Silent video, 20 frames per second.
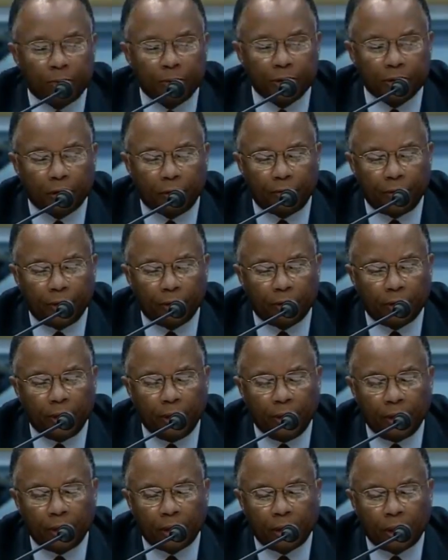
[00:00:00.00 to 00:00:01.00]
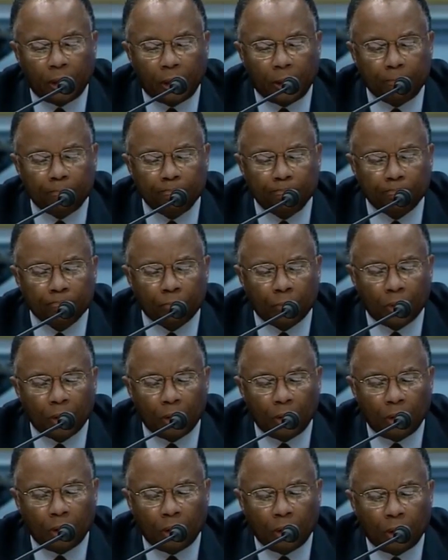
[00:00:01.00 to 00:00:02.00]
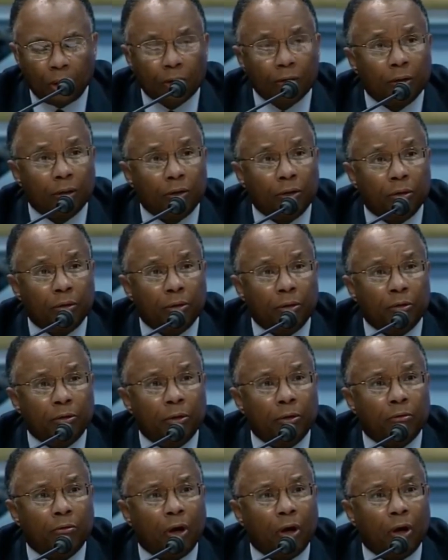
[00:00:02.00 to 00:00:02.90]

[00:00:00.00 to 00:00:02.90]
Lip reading: Mr. Feilding, you